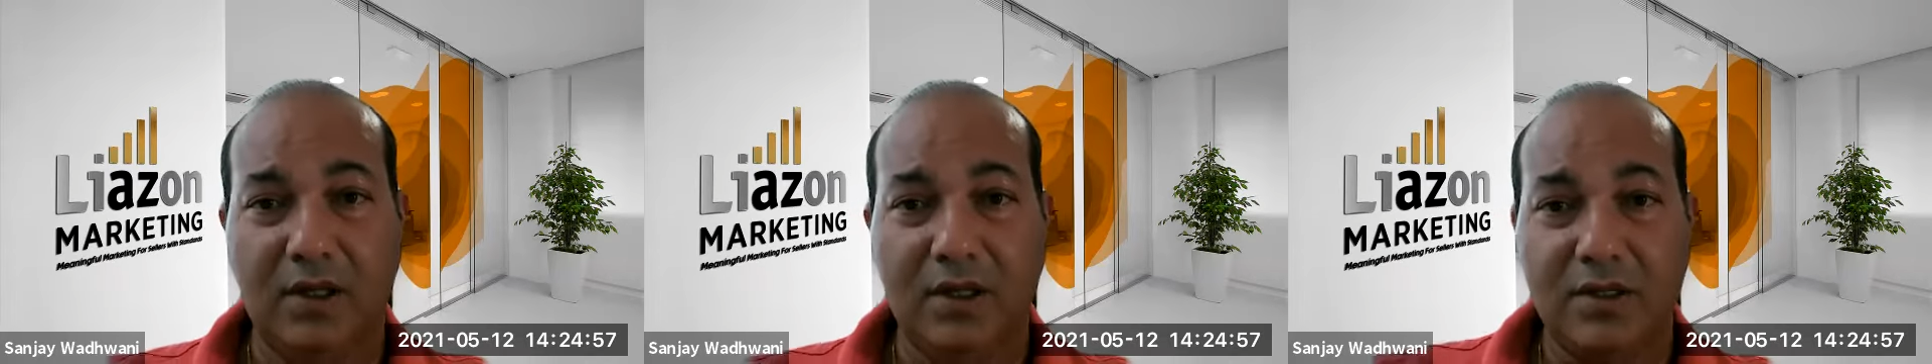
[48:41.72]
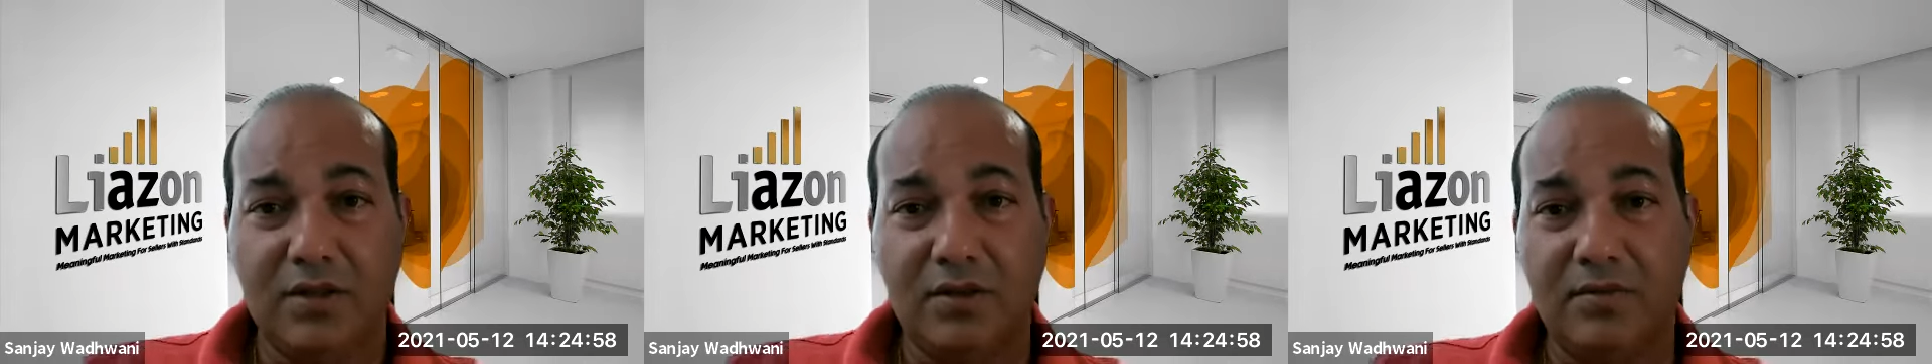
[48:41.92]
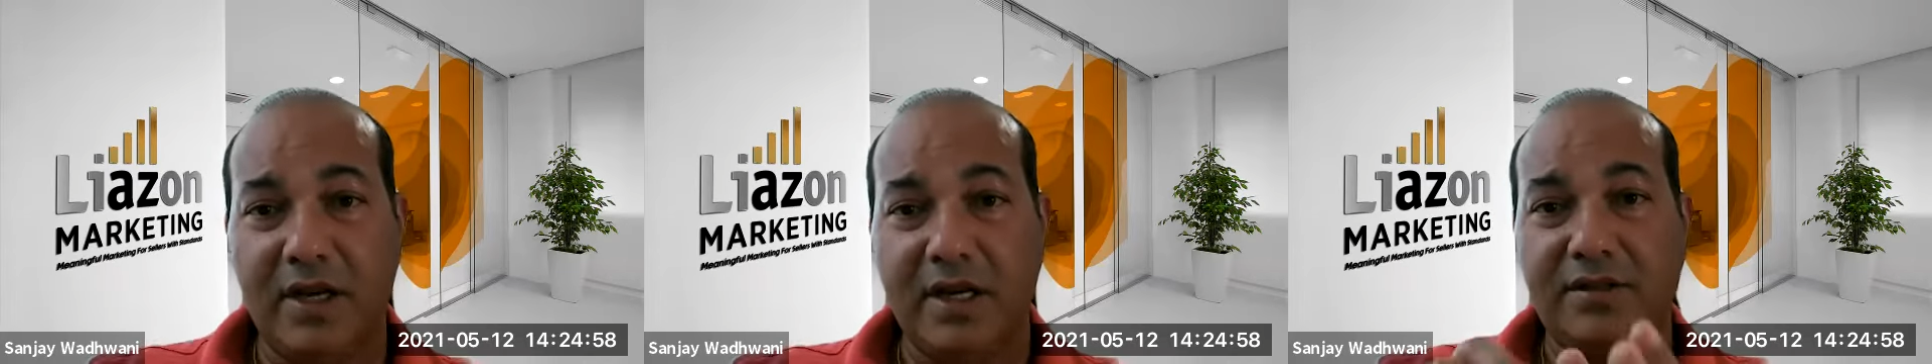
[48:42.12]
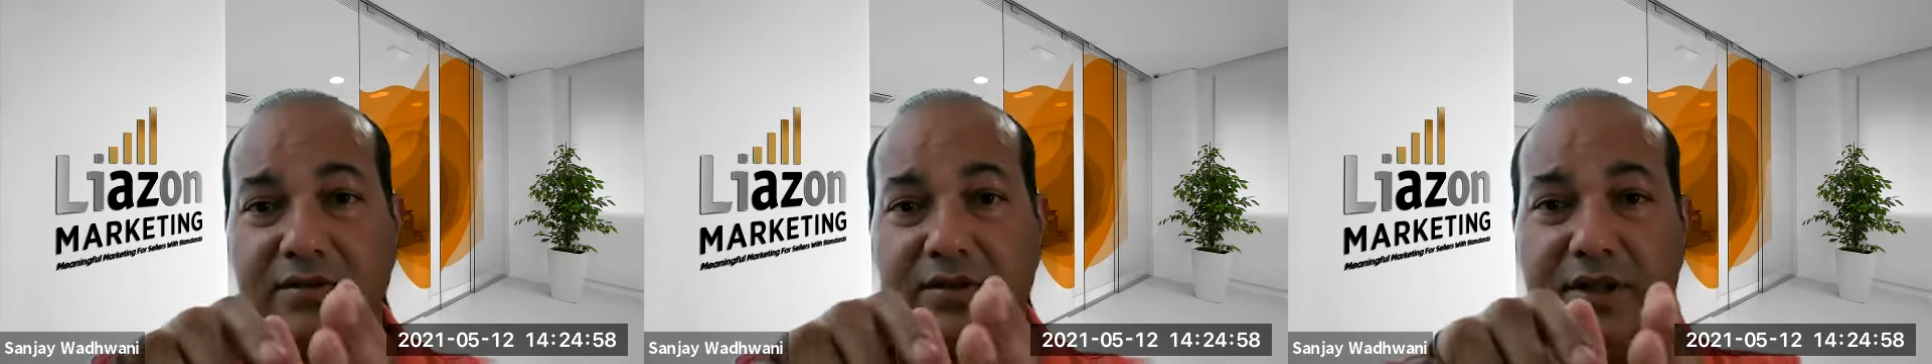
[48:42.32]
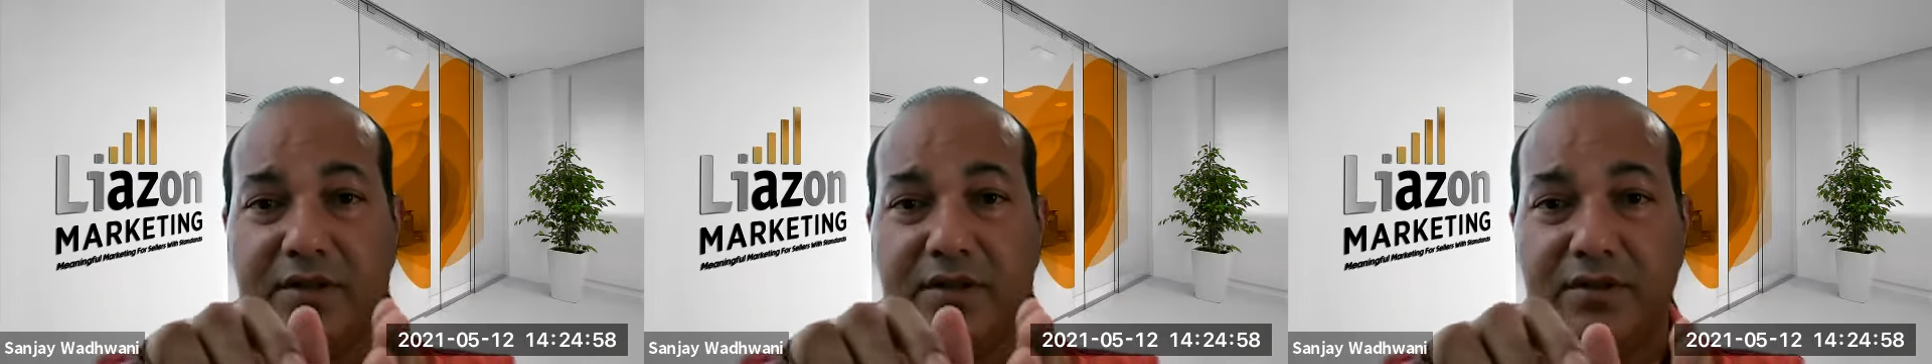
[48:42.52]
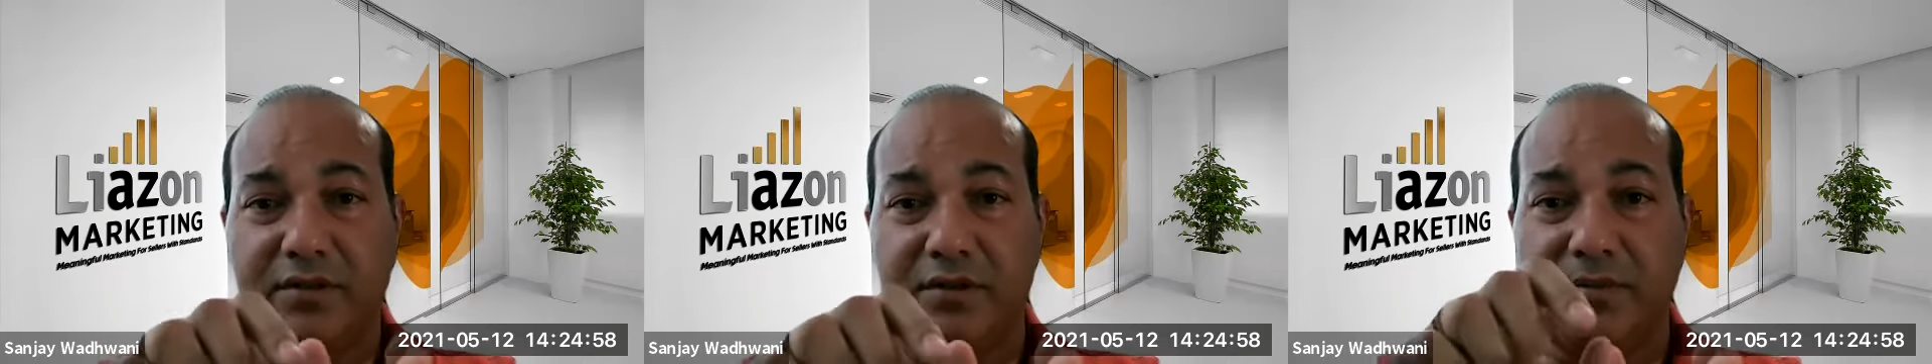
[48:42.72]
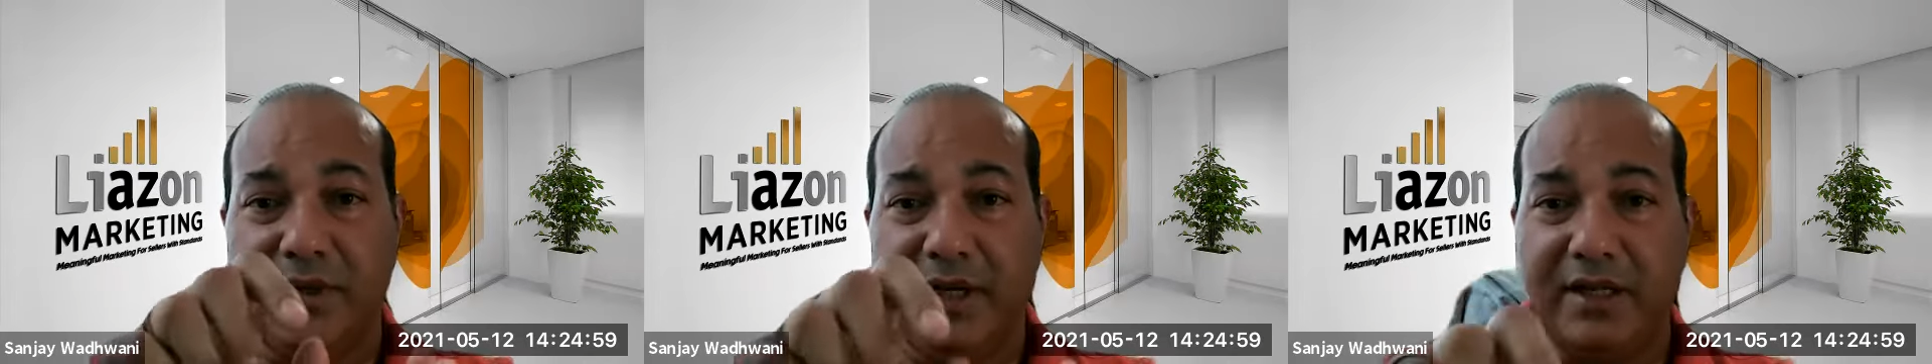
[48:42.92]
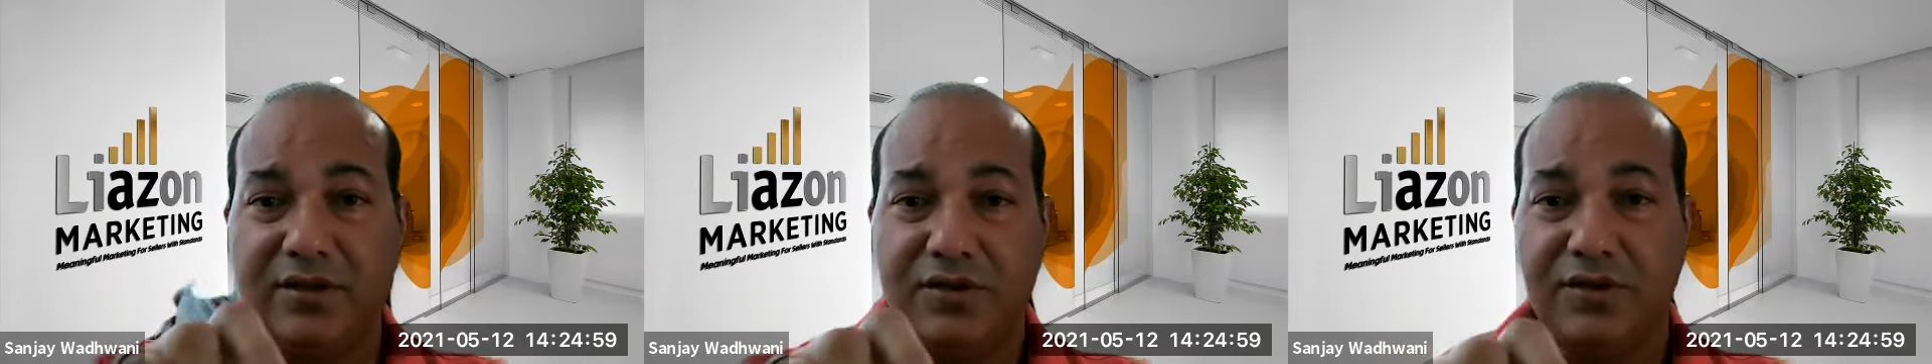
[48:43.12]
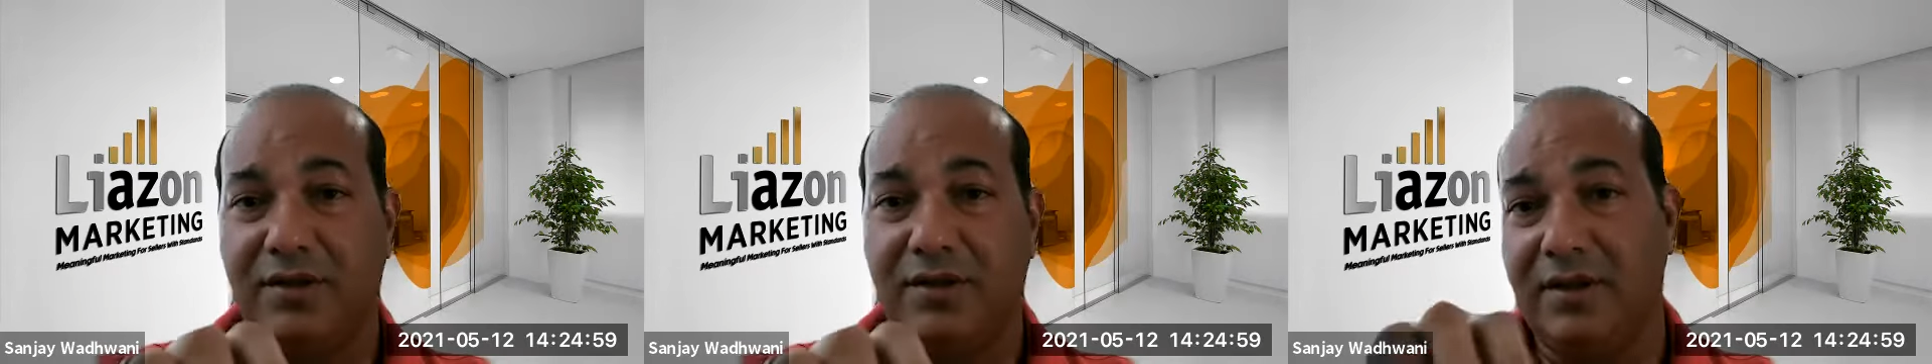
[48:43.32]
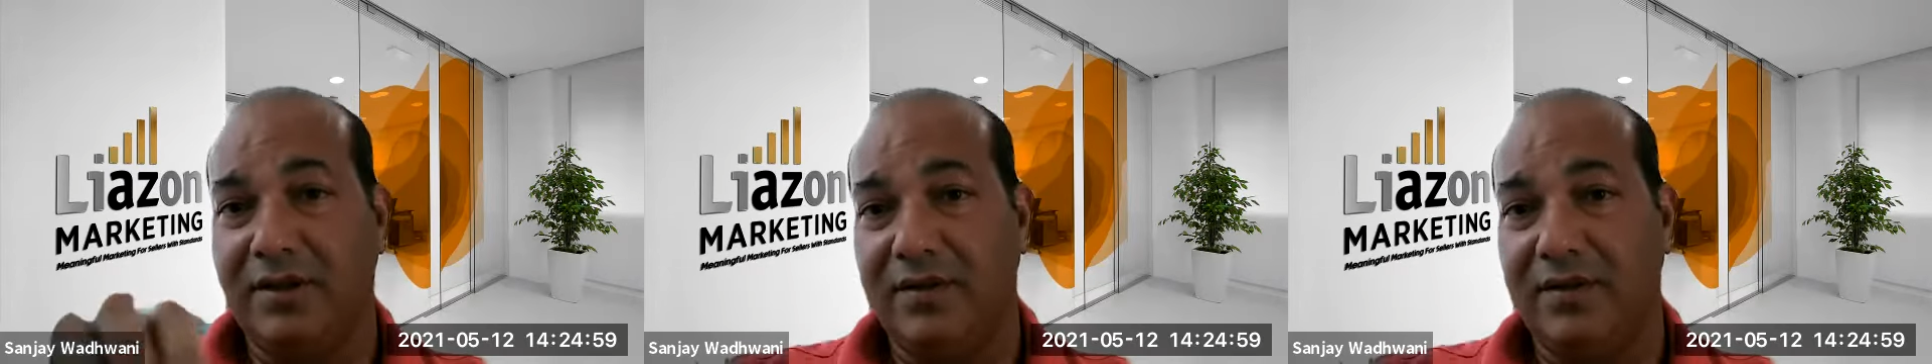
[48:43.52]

So make sure you do beach,